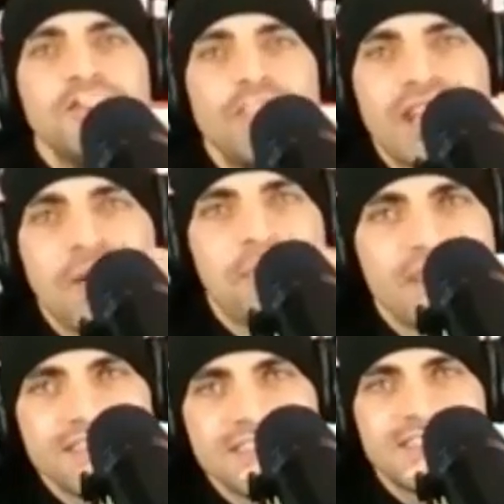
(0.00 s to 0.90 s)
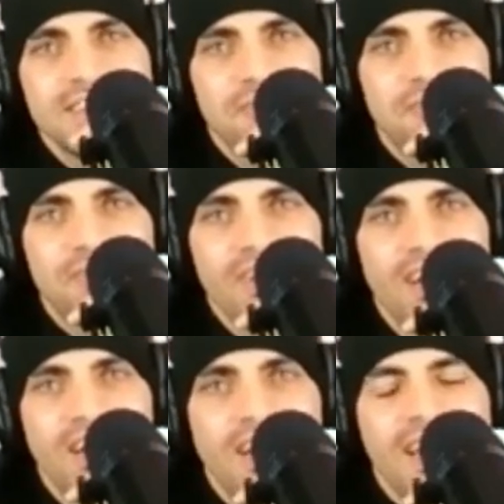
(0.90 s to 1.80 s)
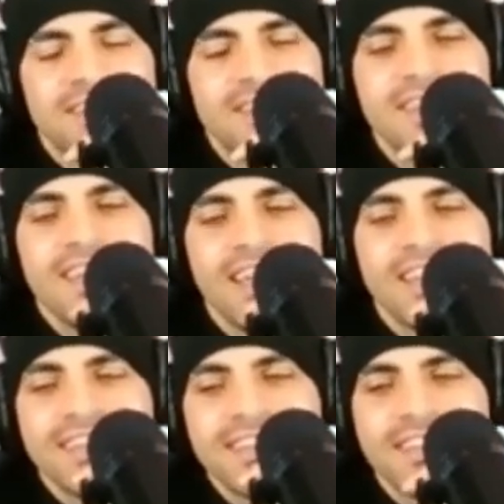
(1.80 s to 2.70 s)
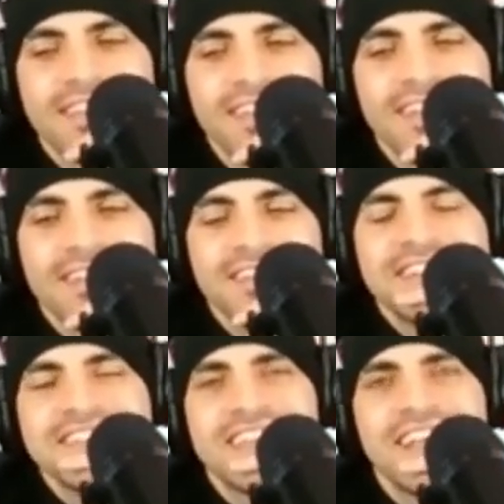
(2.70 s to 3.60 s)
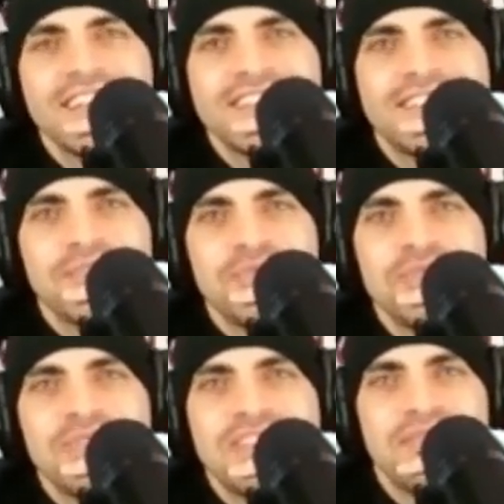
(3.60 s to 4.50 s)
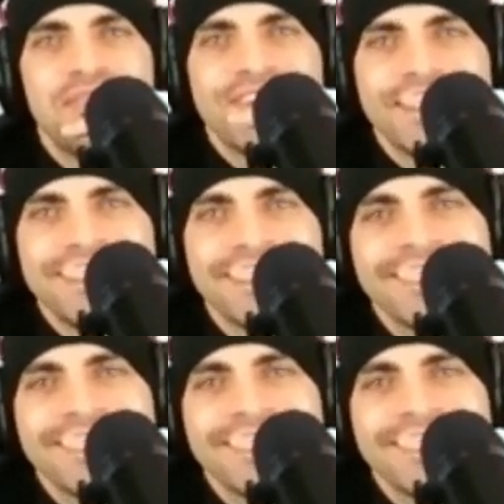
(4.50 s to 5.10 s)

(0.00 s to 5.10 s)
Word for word: what happens if at the end the result would be different?